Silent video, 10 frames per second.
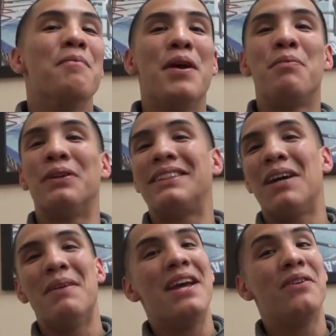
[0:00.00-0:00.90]
People
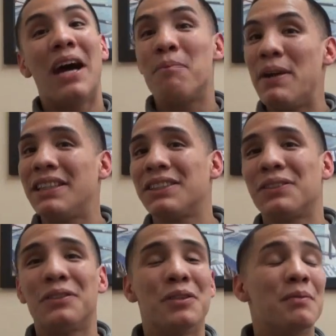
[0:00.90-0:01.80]
tell me, hey, you got pictures
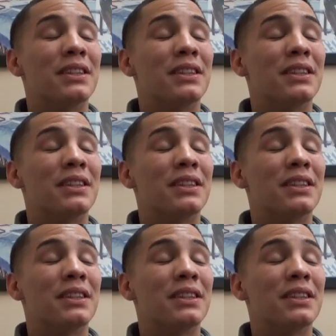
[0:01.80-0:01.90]
of him?